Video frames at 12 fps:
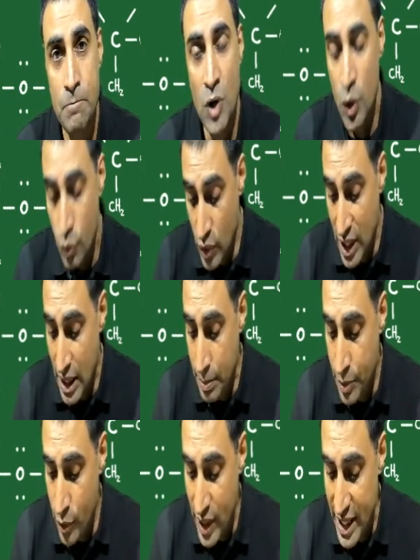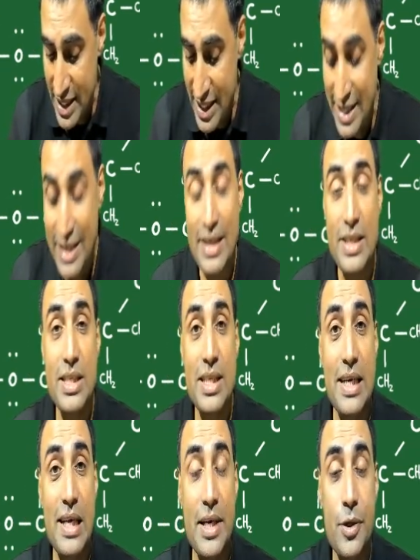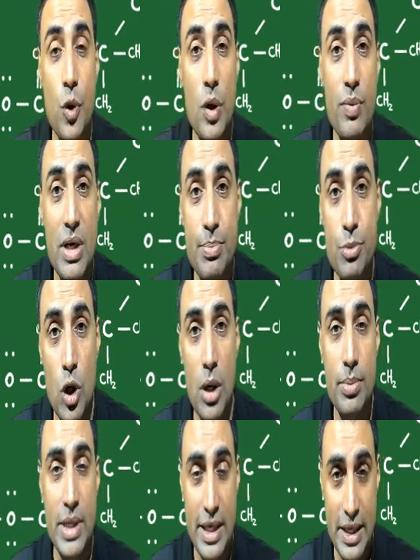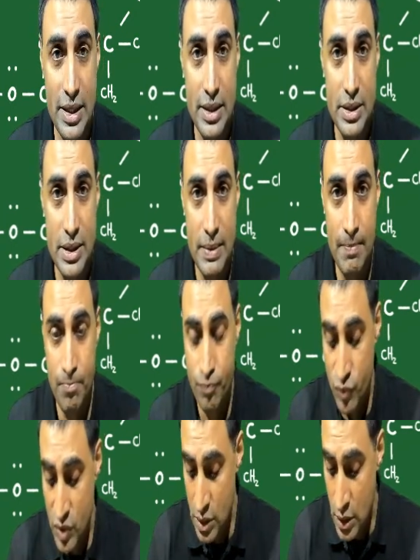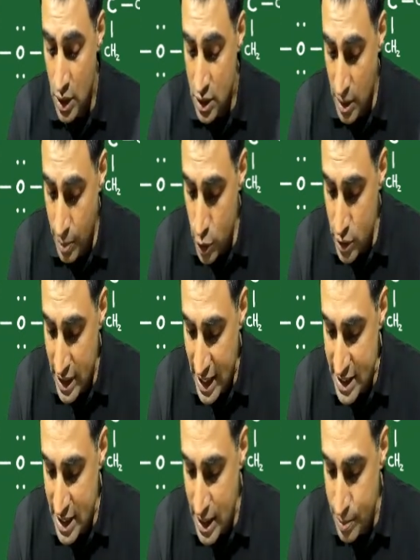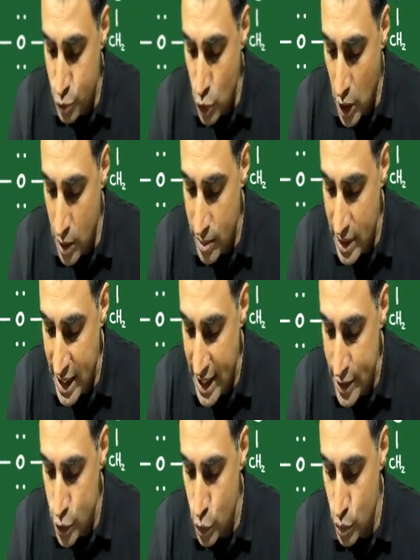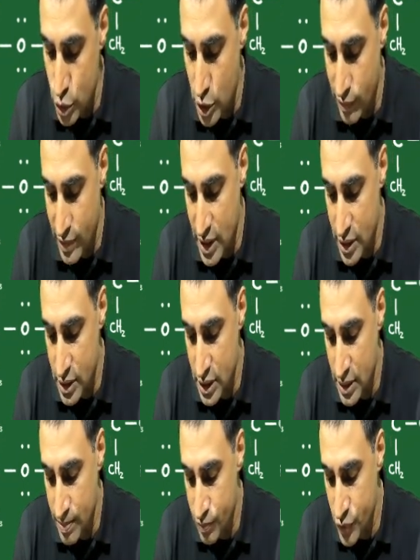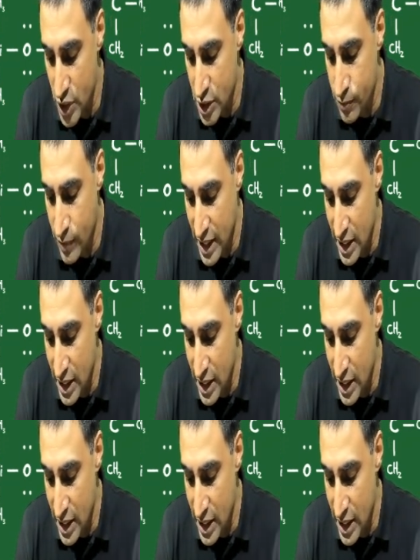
When I'm providing that energy, that electron will absorb that energy. Suppose it has absorbed 8 joules of energy. Its final